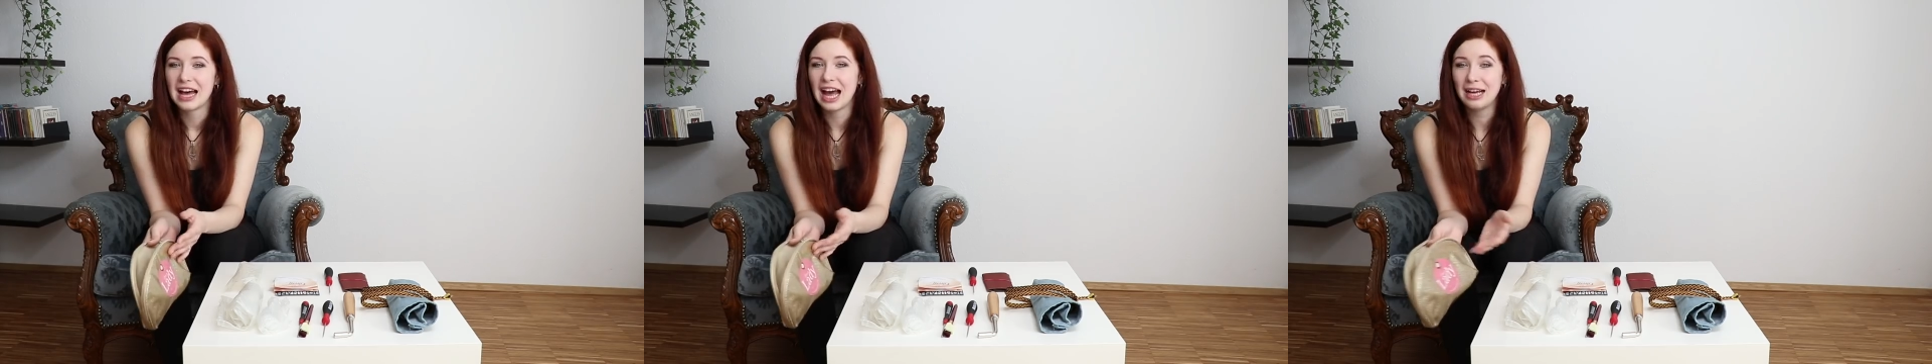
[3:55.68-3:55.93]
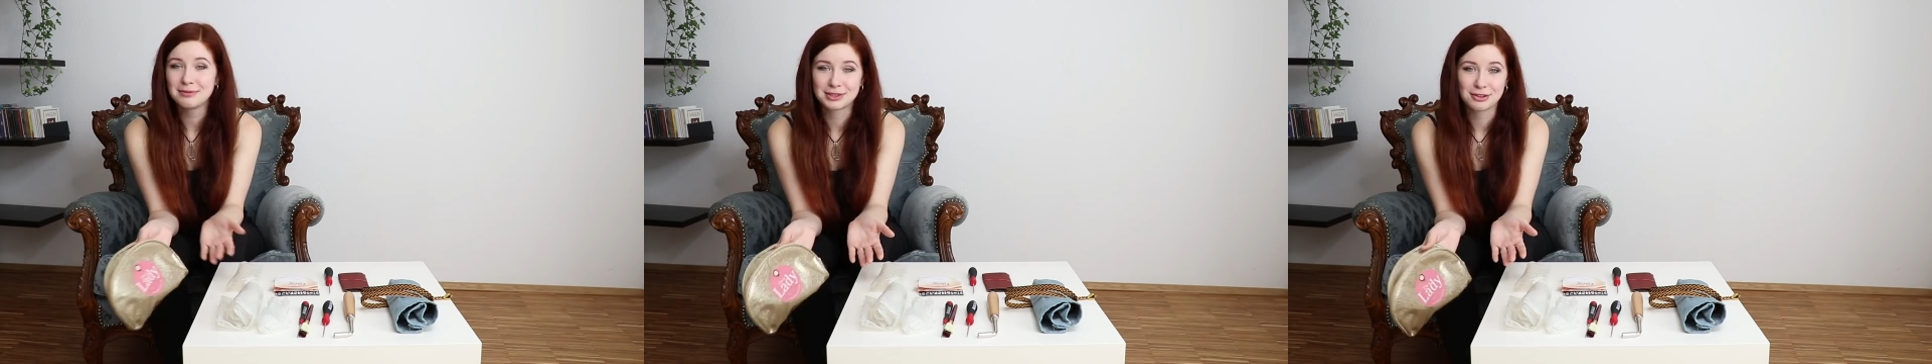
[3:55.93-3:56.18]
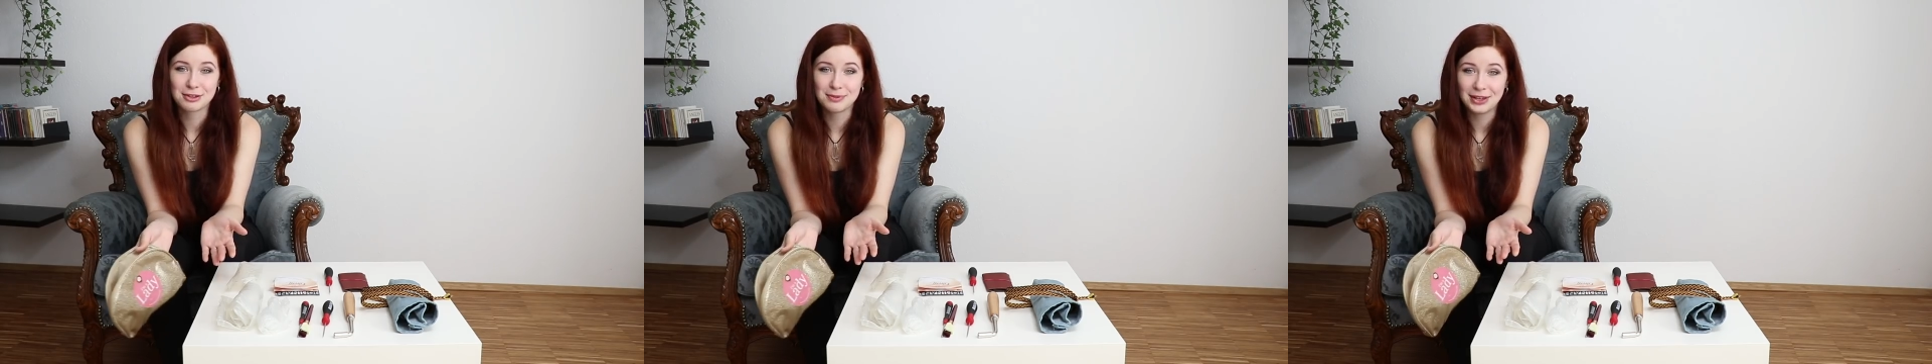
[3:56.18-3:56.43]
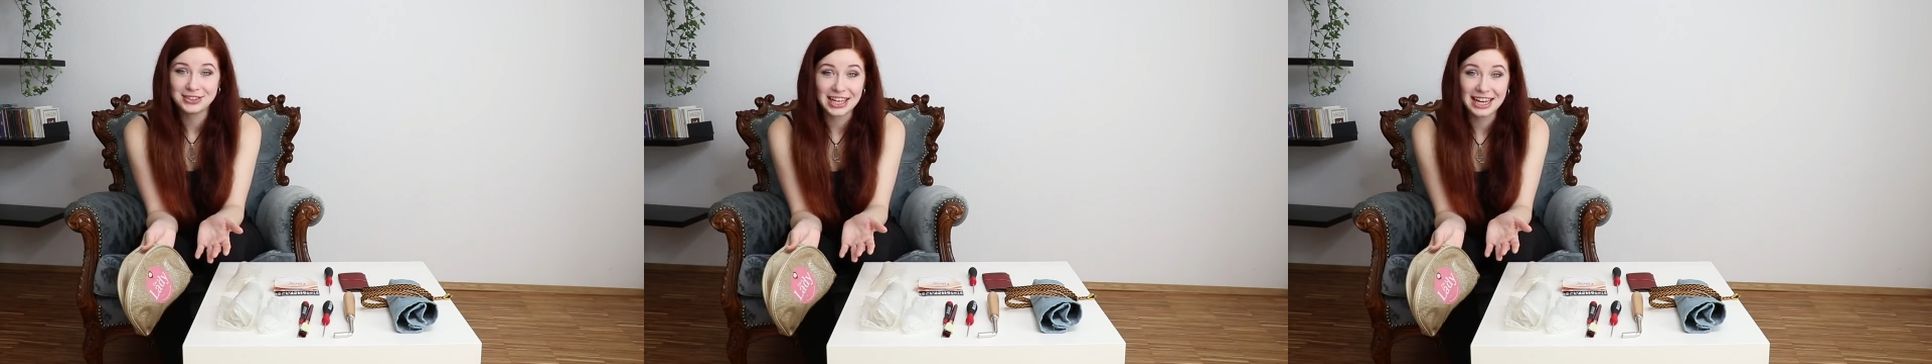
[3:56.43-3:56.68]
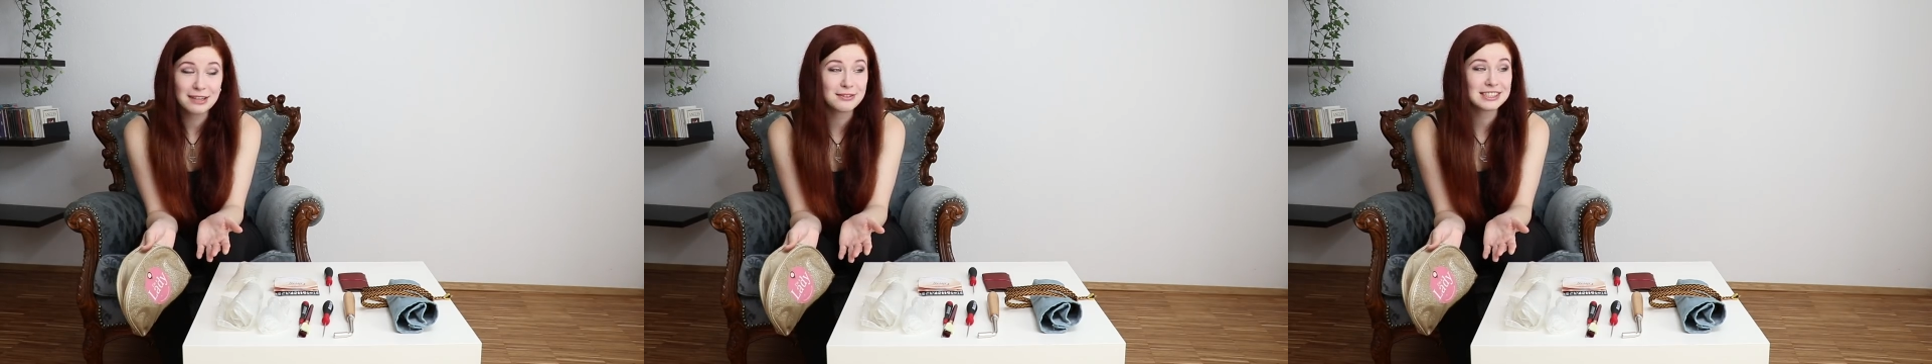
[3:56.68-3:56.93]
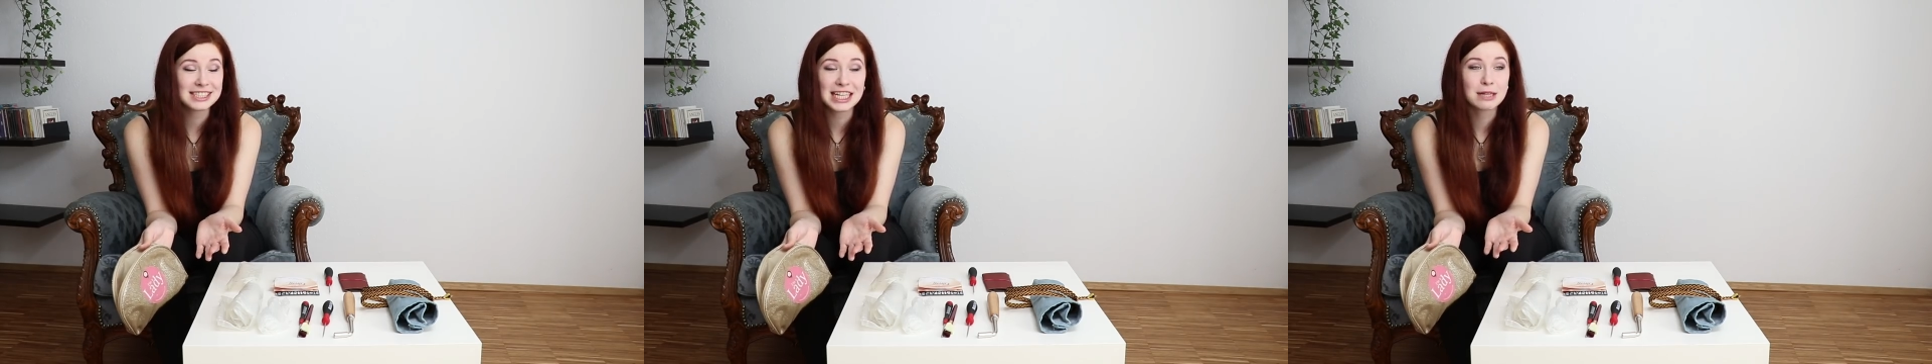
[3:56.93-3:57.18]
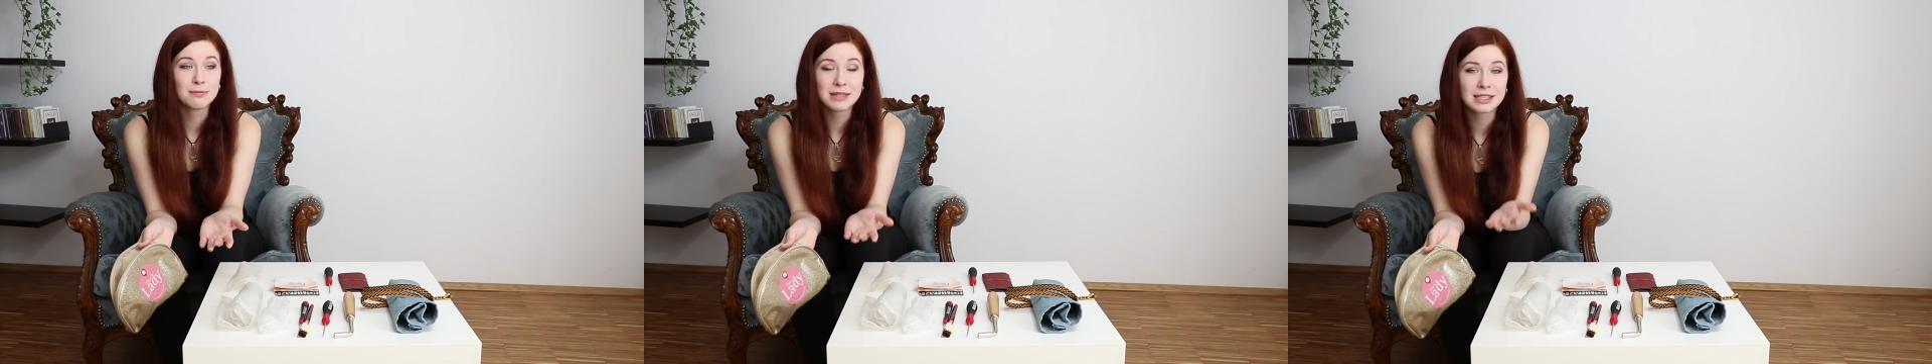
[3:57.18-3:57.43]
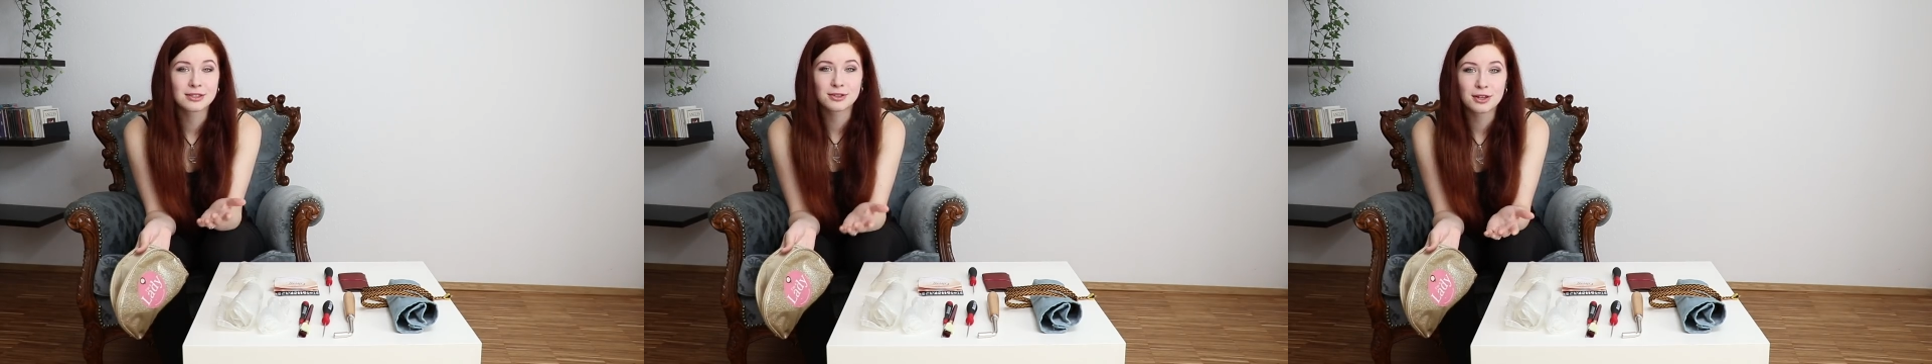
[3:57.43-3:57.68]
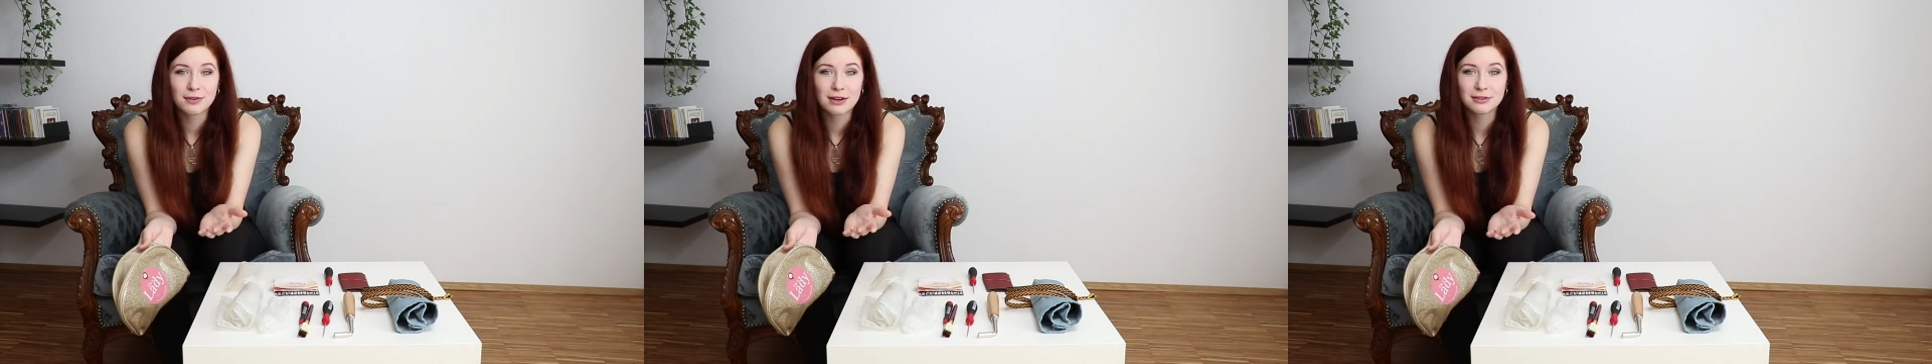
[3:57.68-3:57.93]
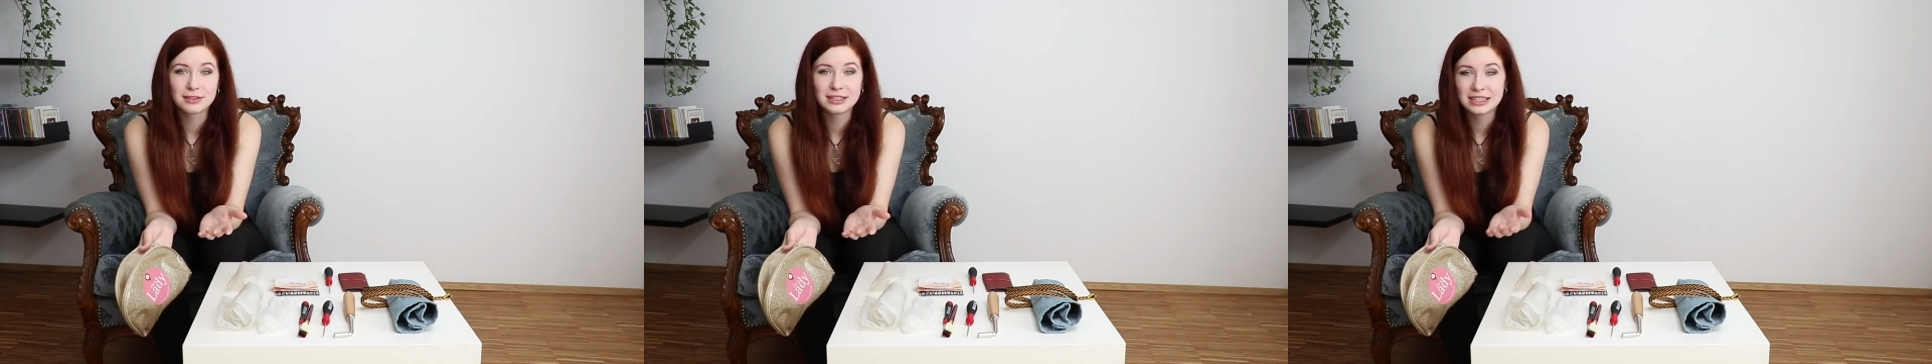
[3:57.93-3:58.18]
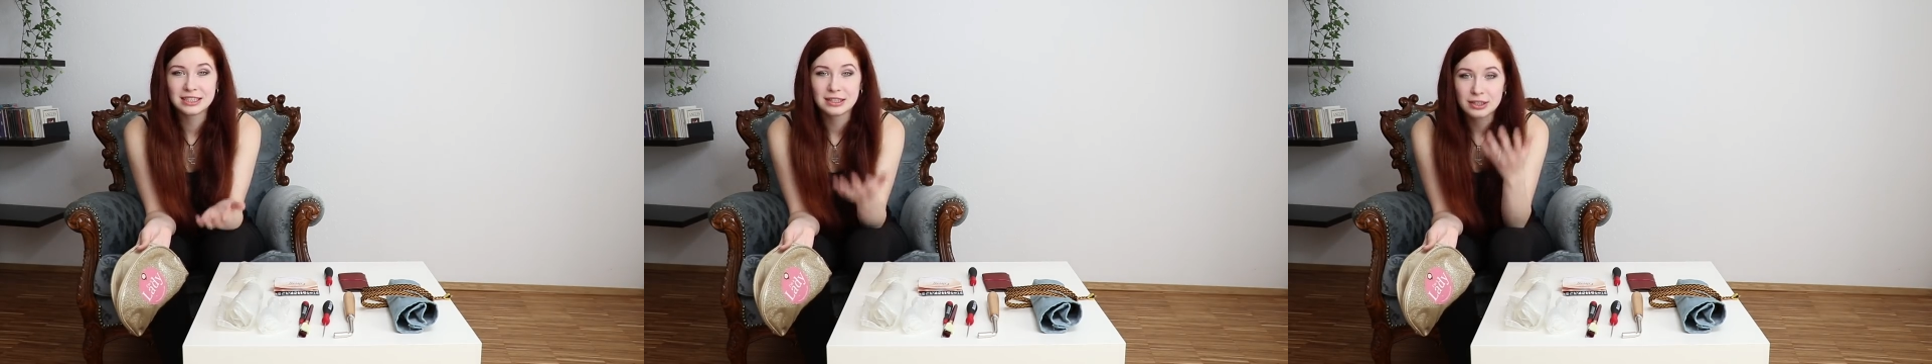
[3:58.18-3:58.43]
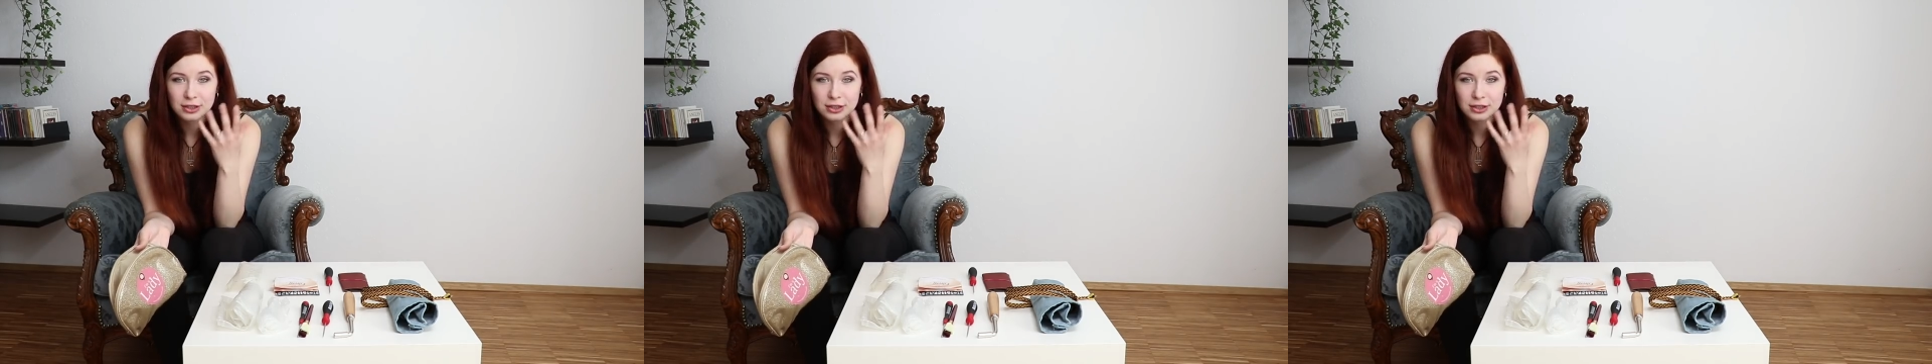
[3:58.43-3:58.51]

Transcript: I'm sorry about that. If I say a mixture of everything,